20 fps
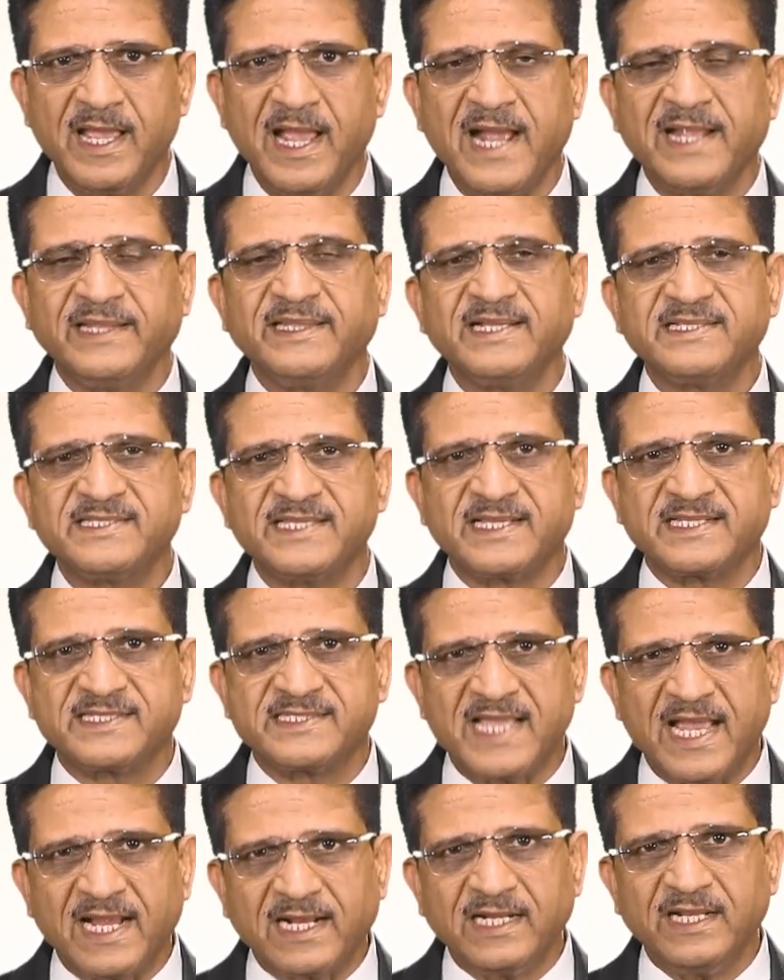And that's
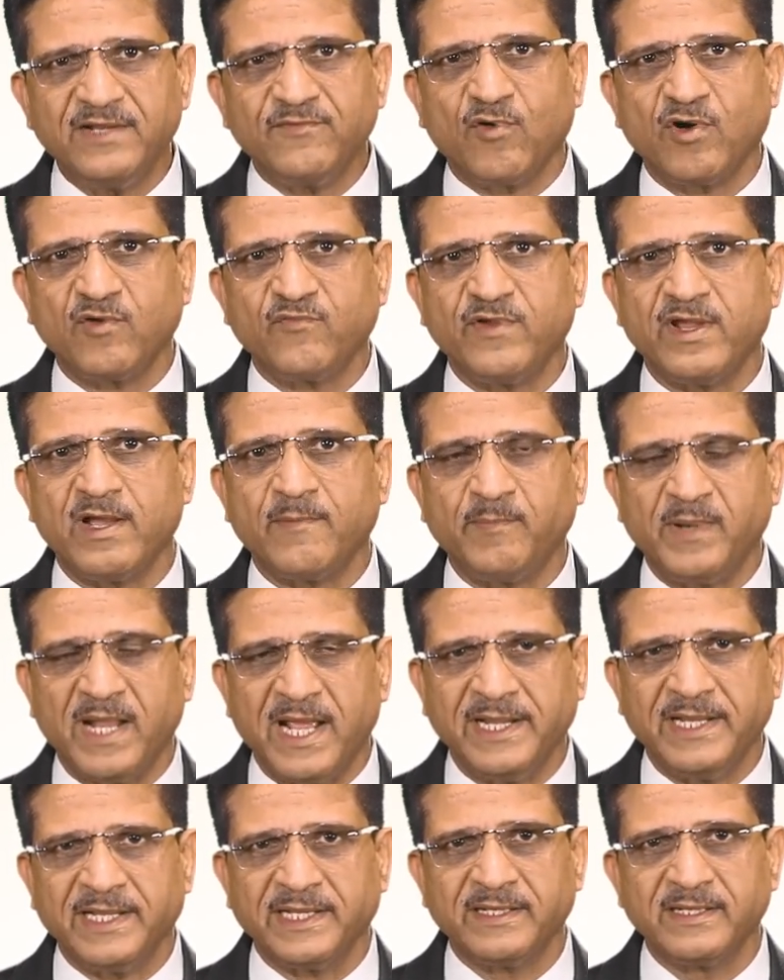exactly what we are
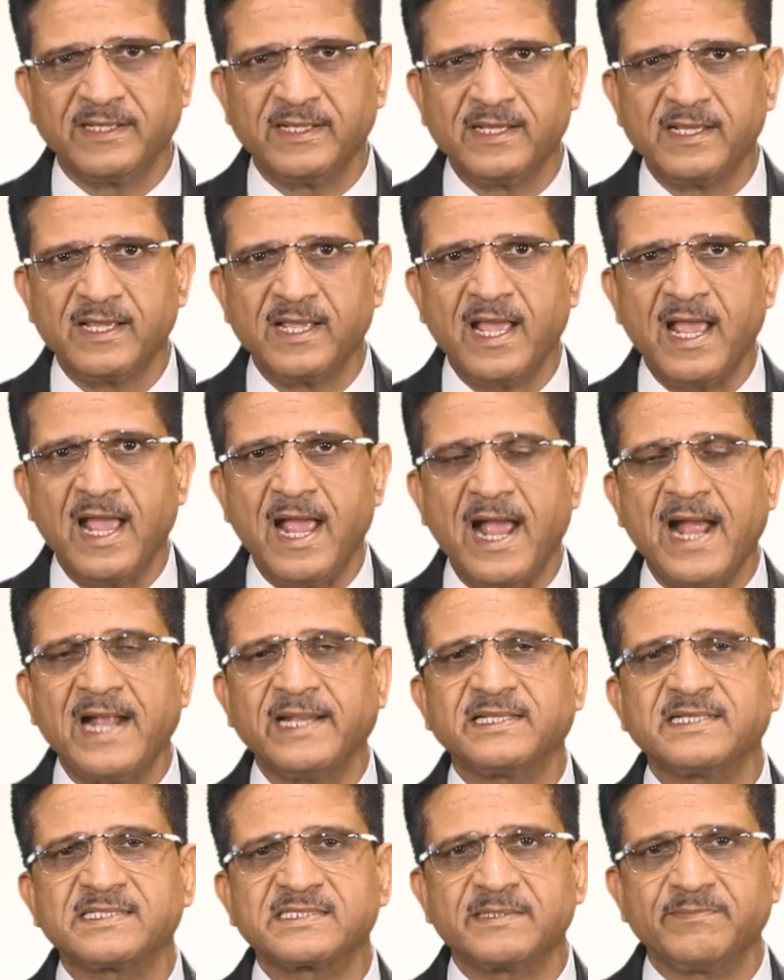planning
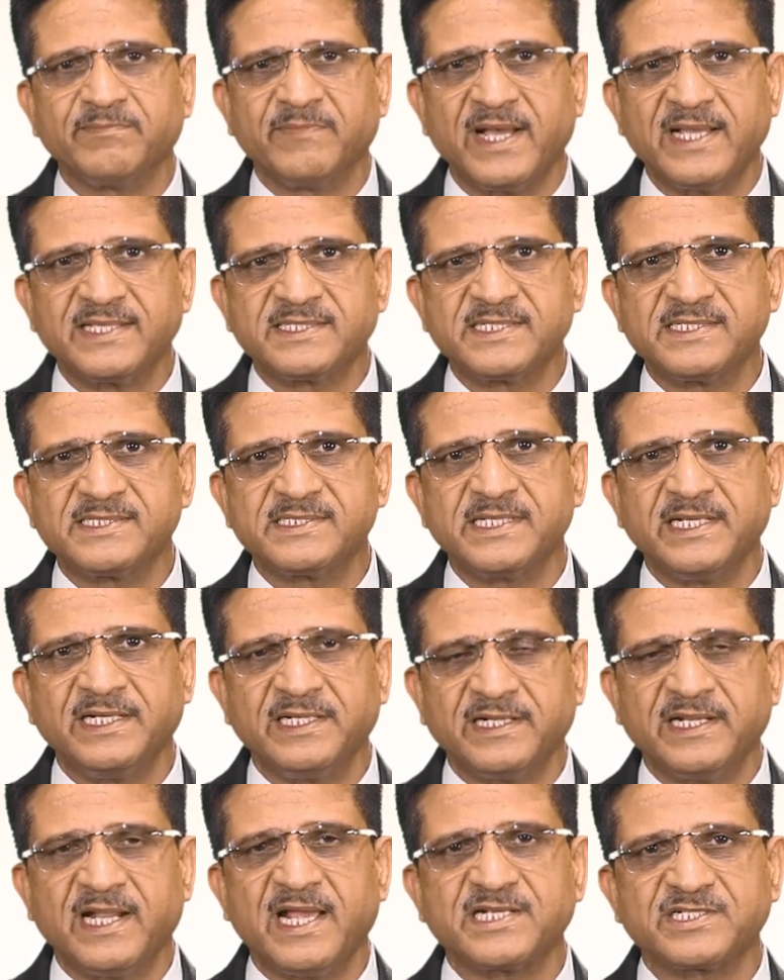at the Symbiosis
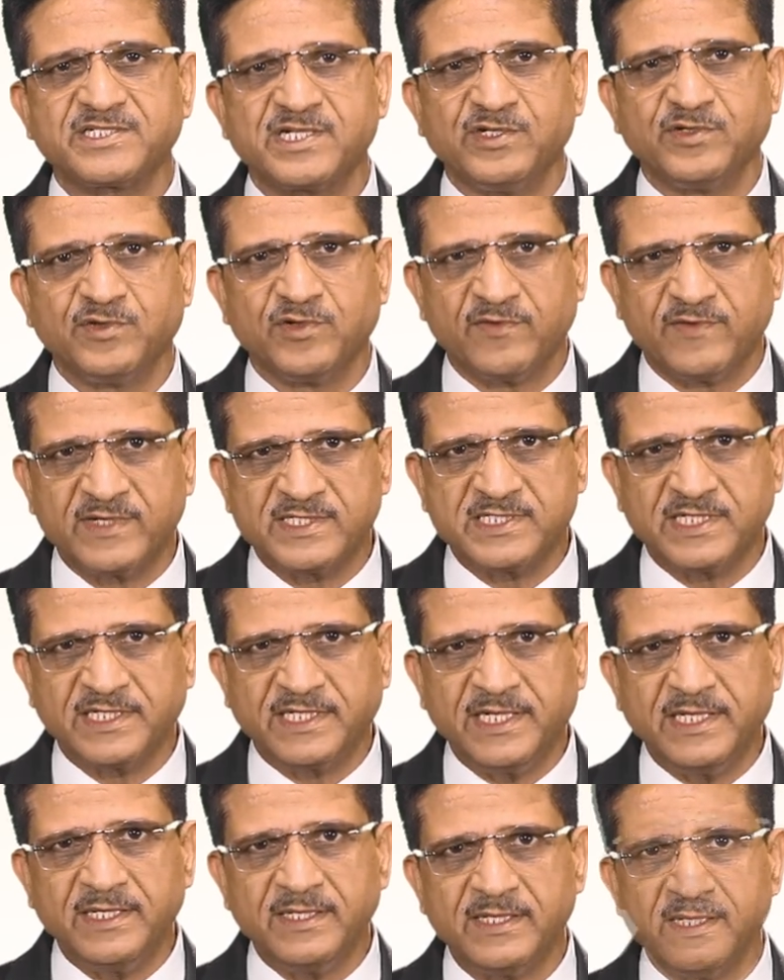International
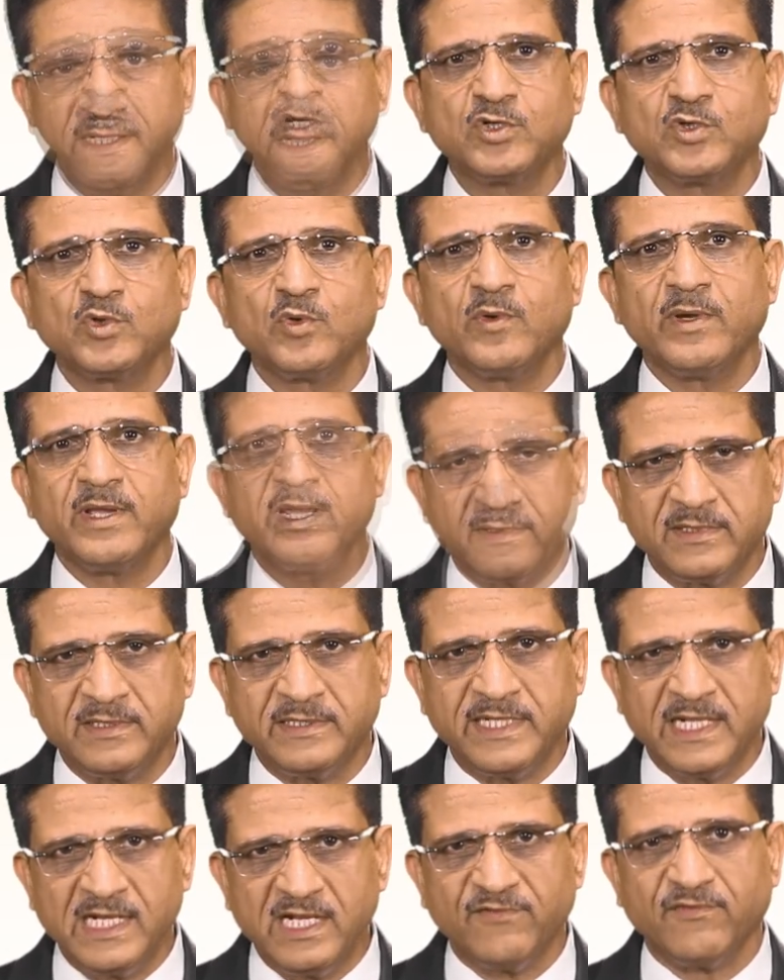University to
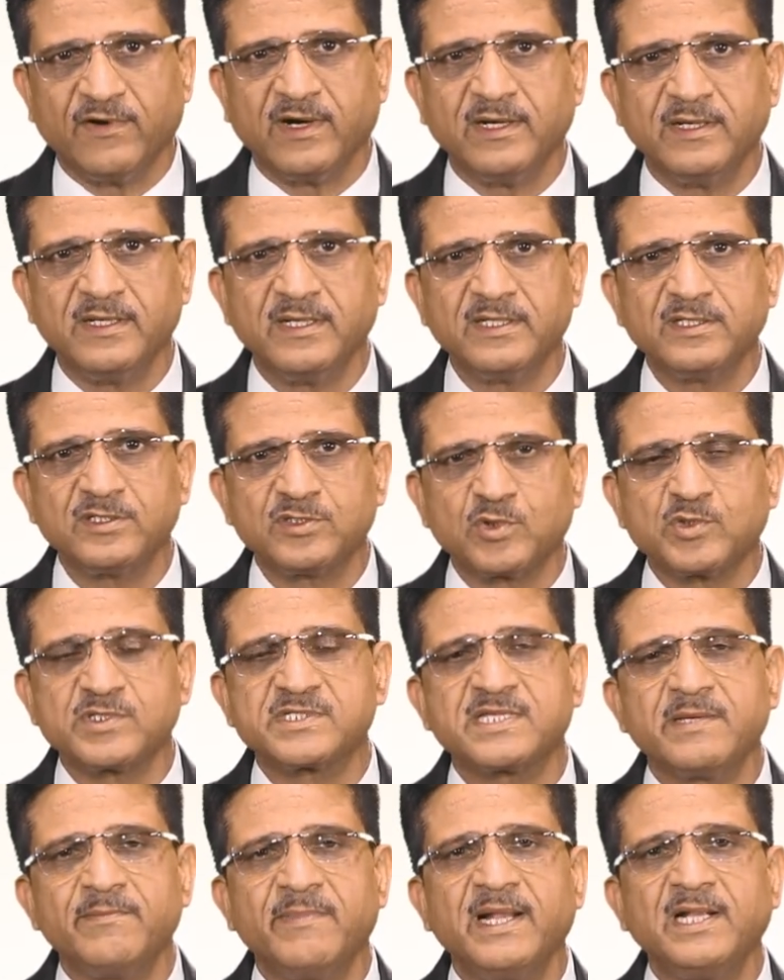deliver through
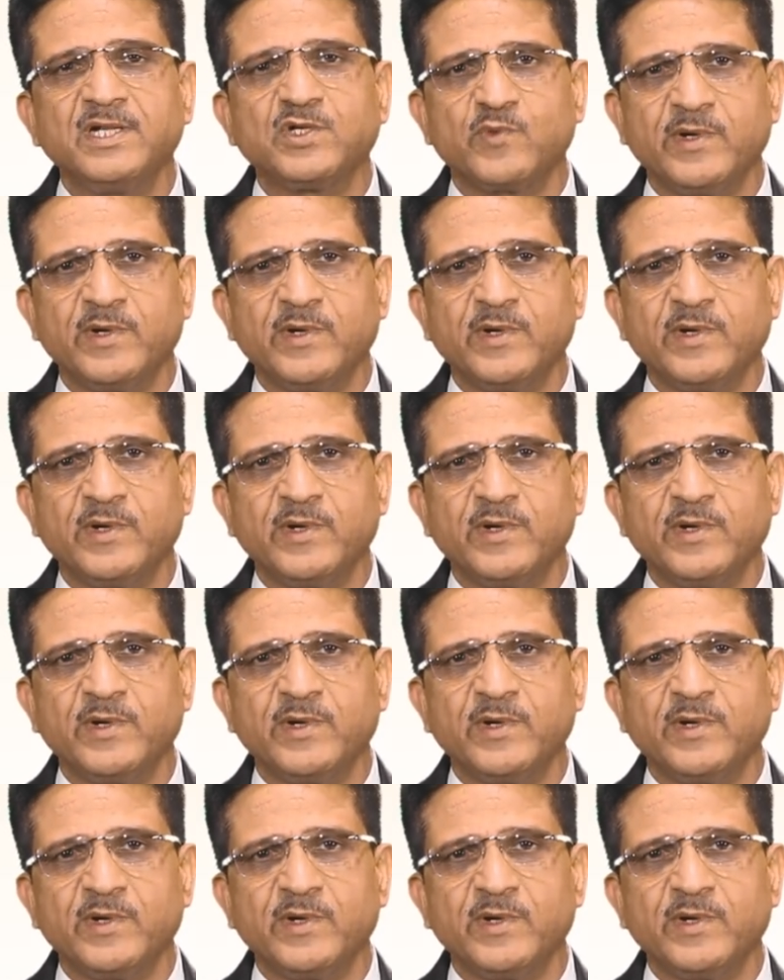SYMHEALTH